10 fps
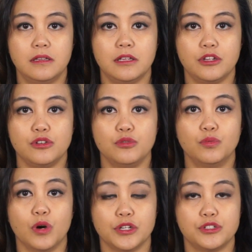that you
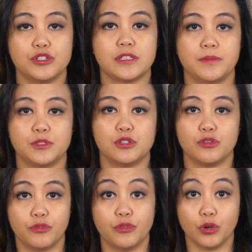want to
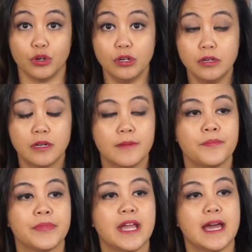substitute for,
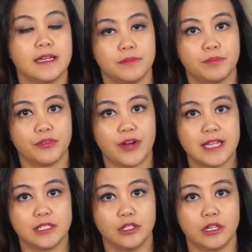and it
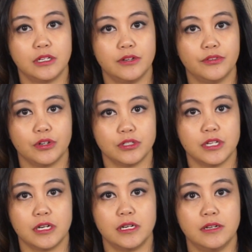provides a lot of different
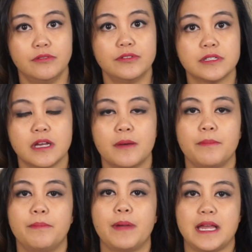alternatives
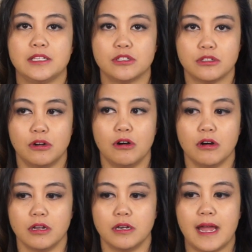based
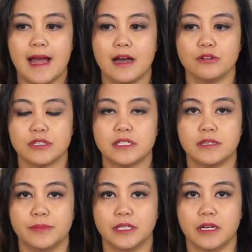on how
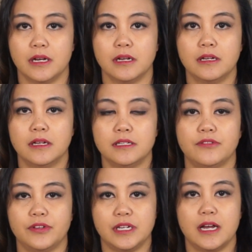similar
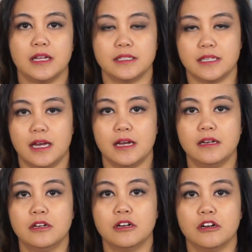different yarns are
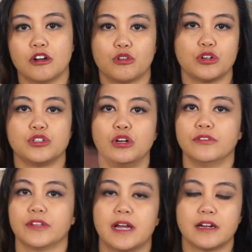across all of
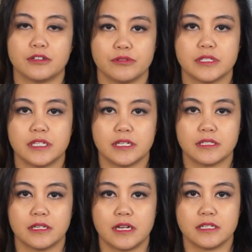the characteristics
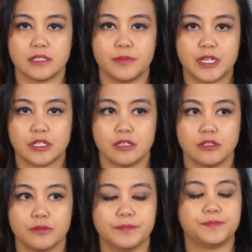that I just mentioned.
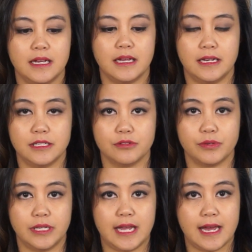It is a
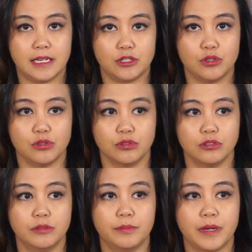really handy
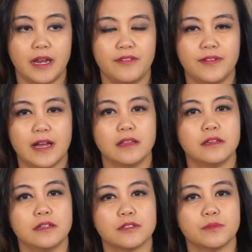tool, but I found that
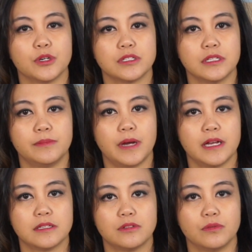it's mostly
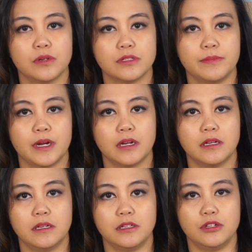biased towards
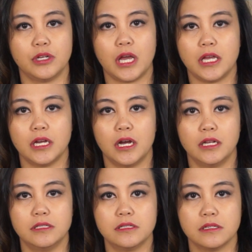American and UK
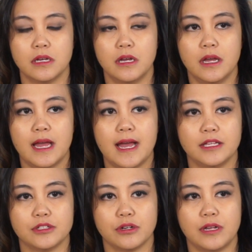yarns. And
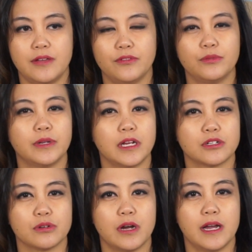so even when I
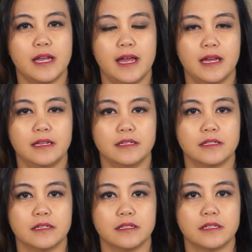try
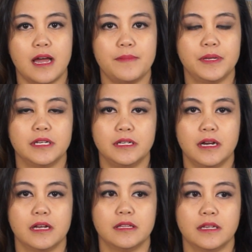and type in a
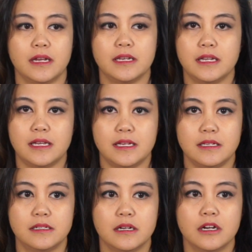yarn that I
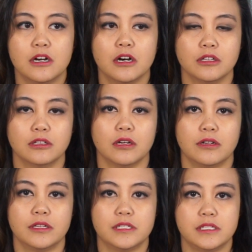need, a lot
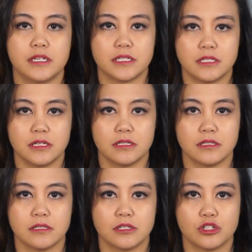of the
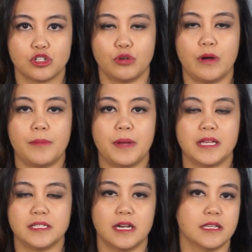suggestions show up
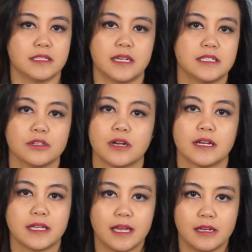as yarns that I still
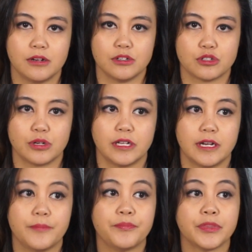can't get here in Australia.